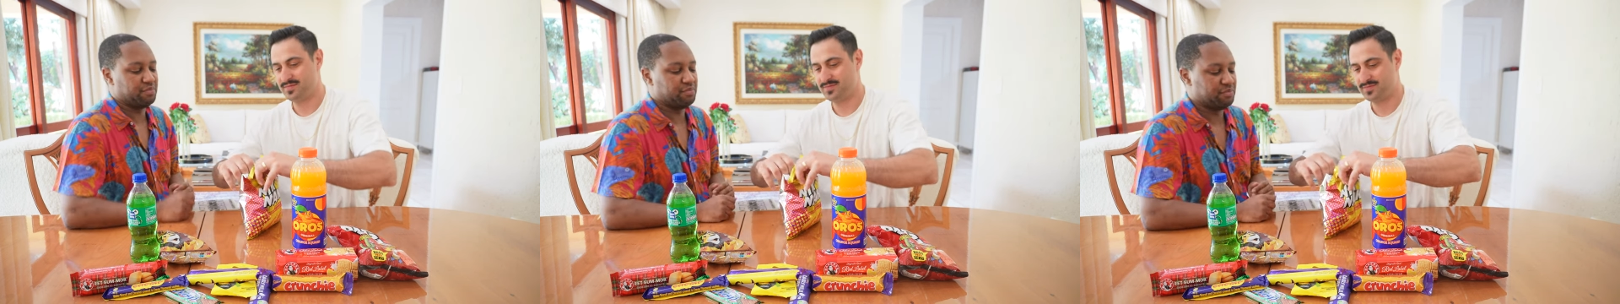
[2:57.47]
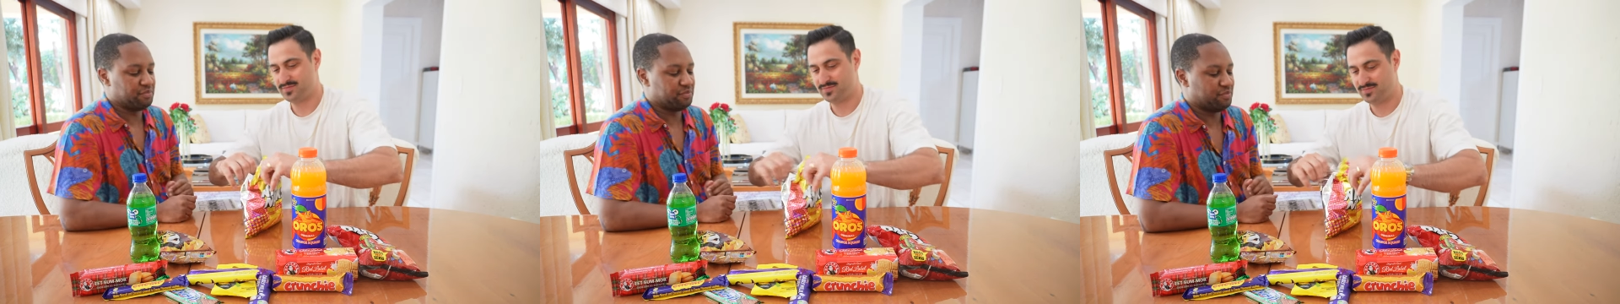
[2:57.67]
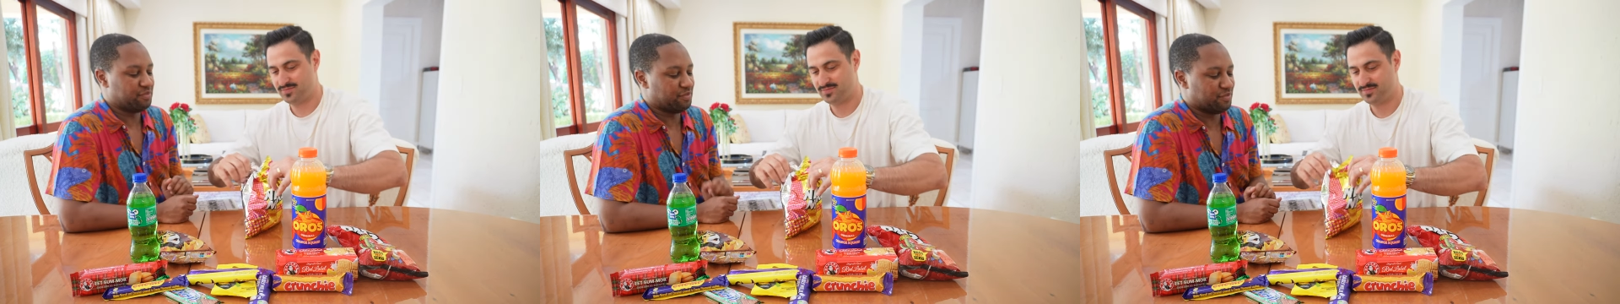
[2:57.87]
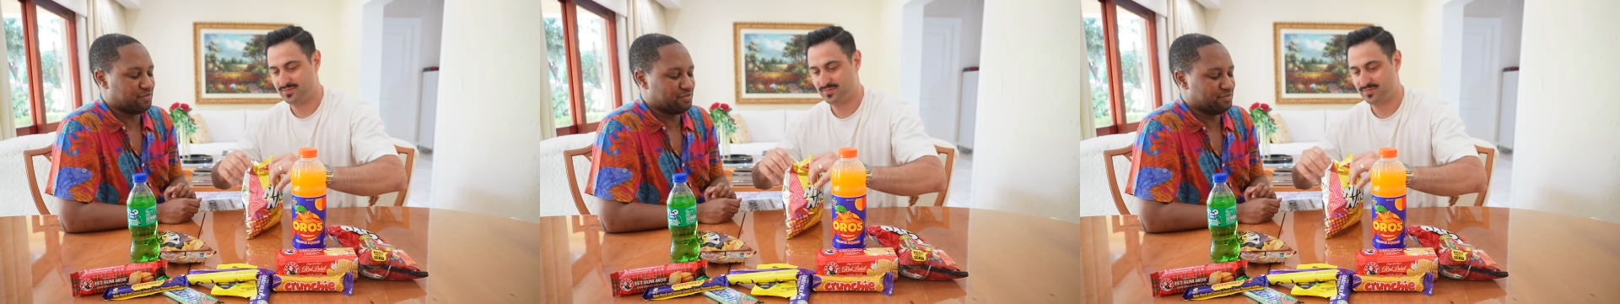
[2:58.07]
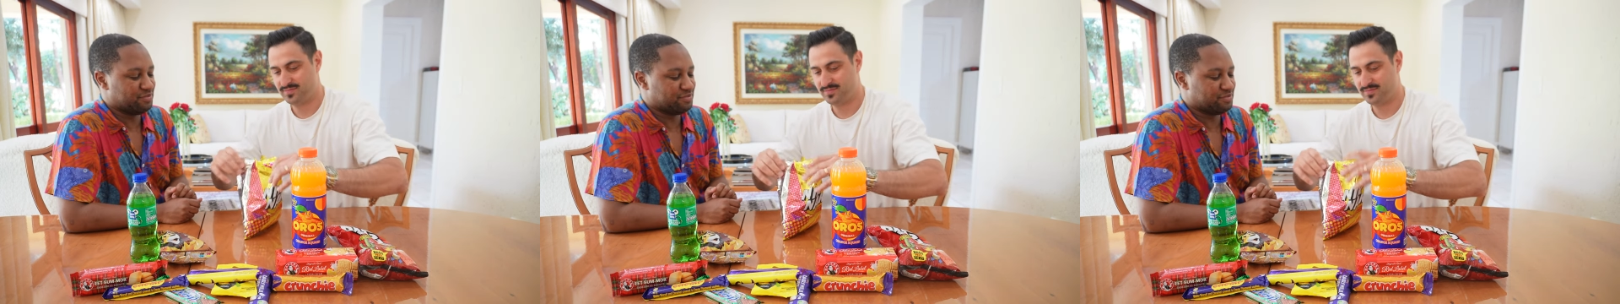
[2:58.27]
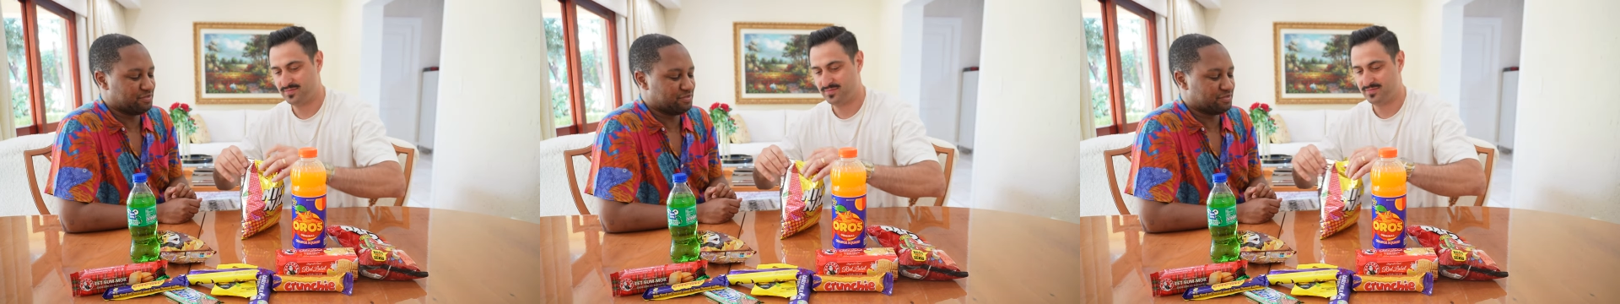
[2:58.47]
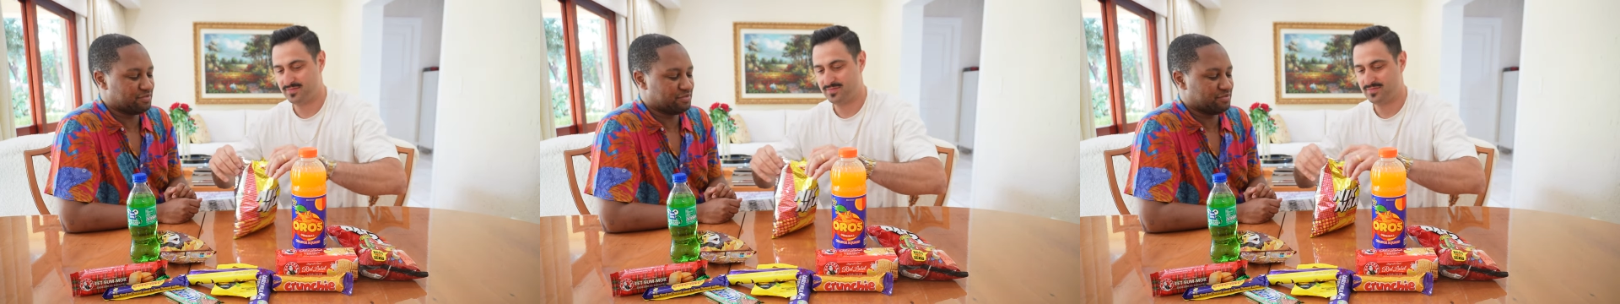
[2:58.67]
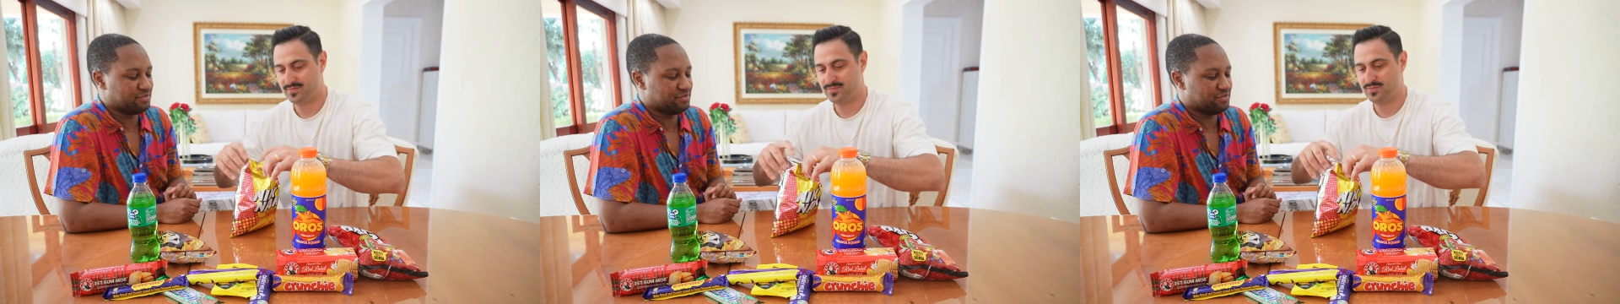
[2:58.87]

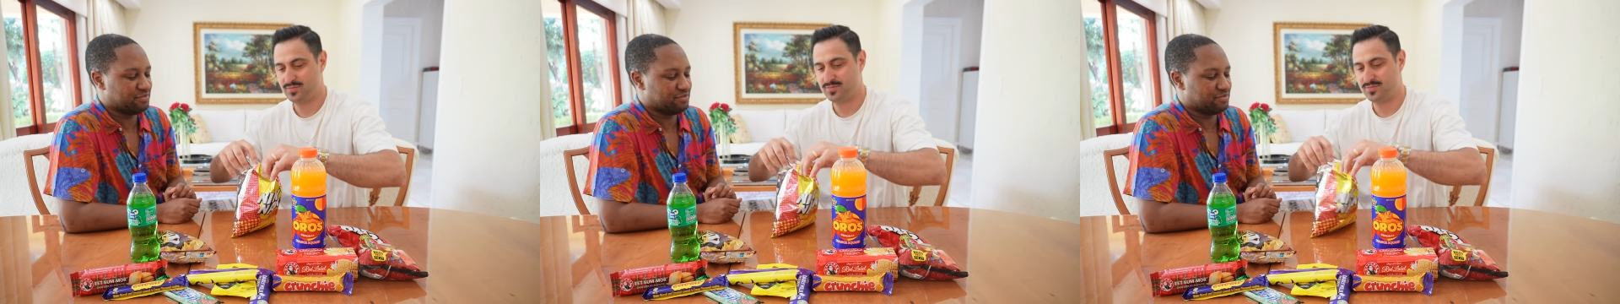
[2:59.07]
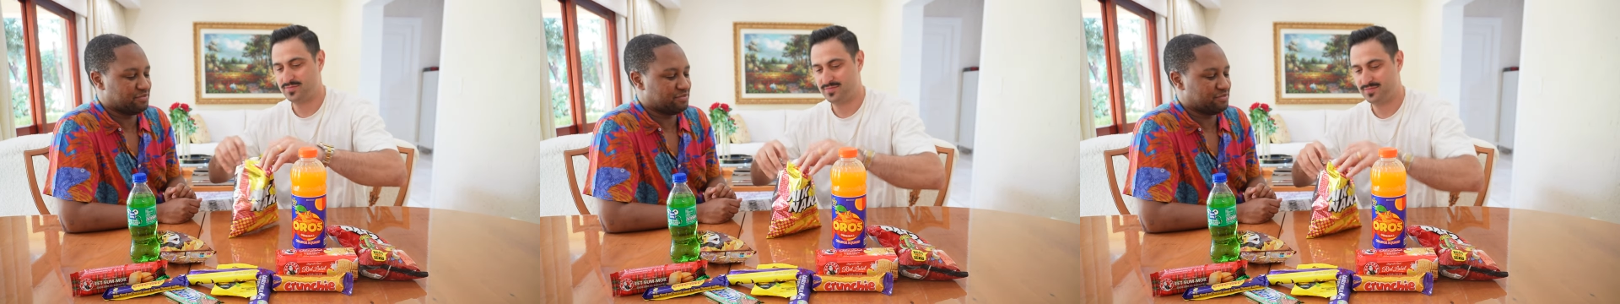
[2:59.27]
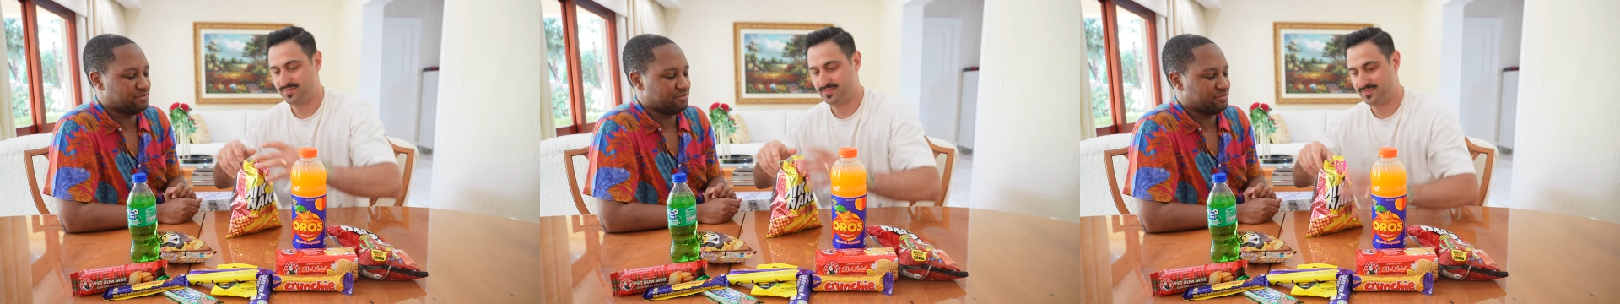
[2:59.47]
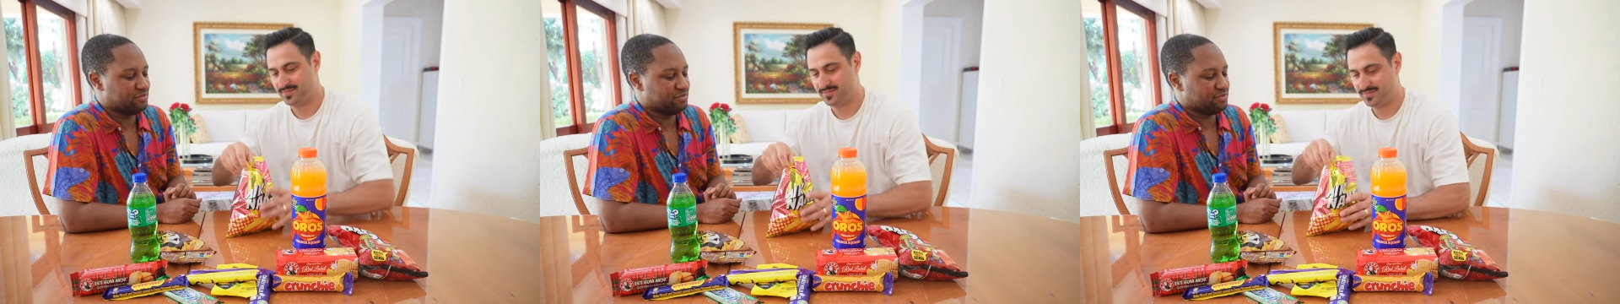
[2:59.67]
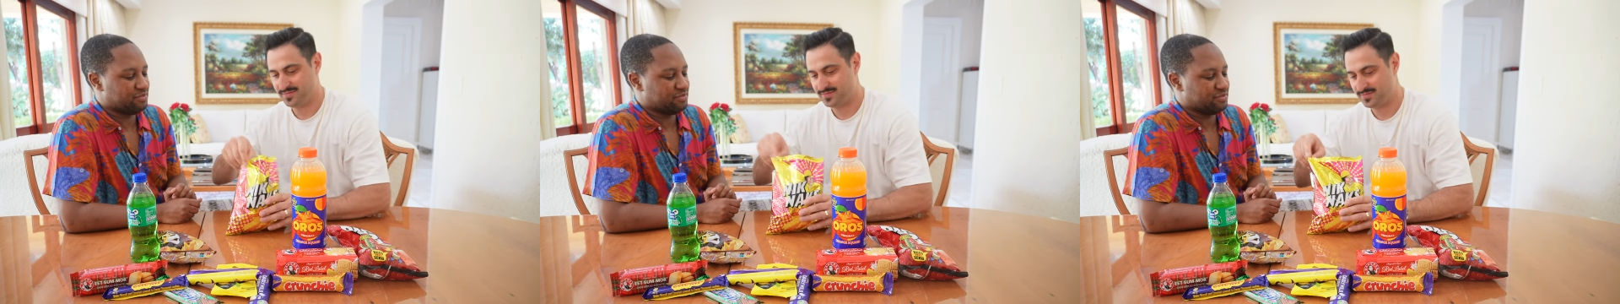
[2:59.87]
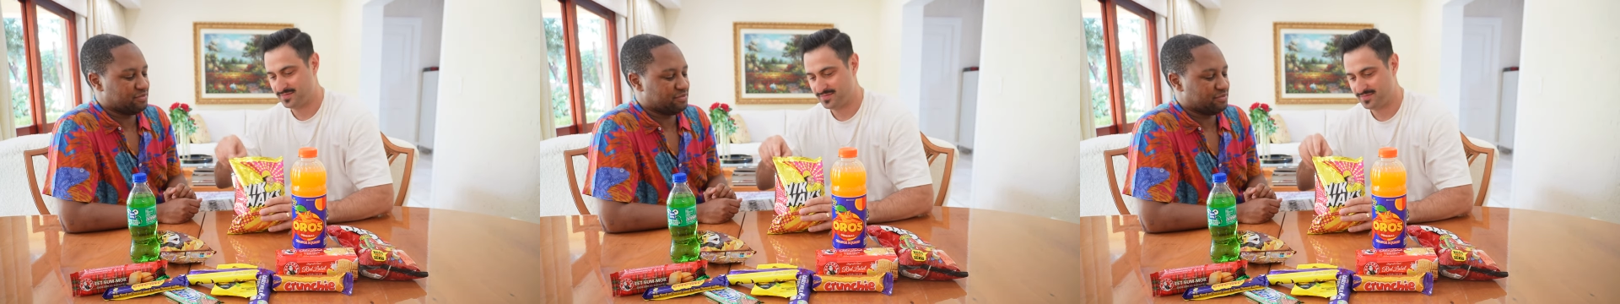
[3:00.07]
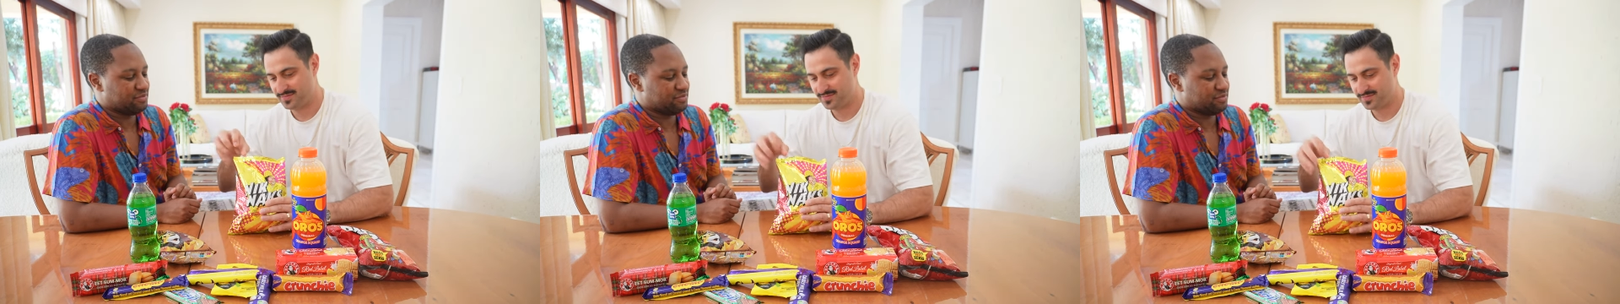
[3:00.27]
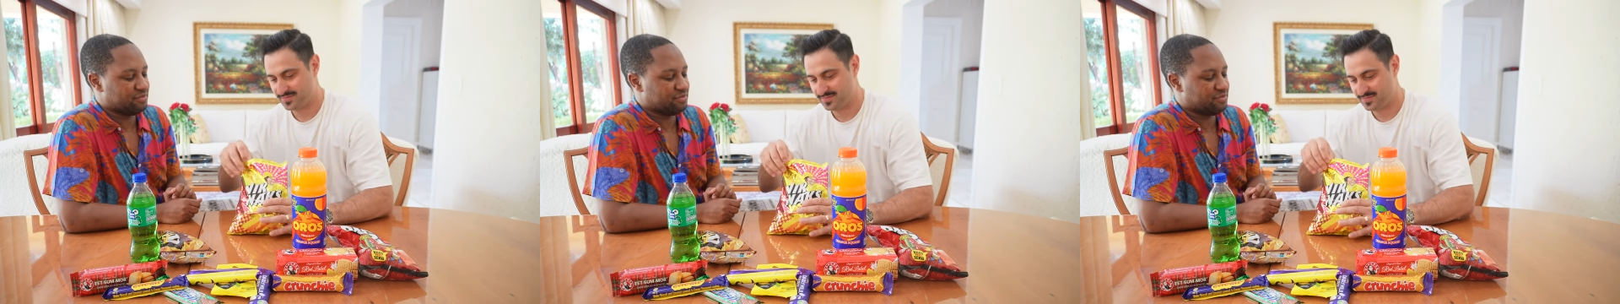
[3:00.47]
[no speech]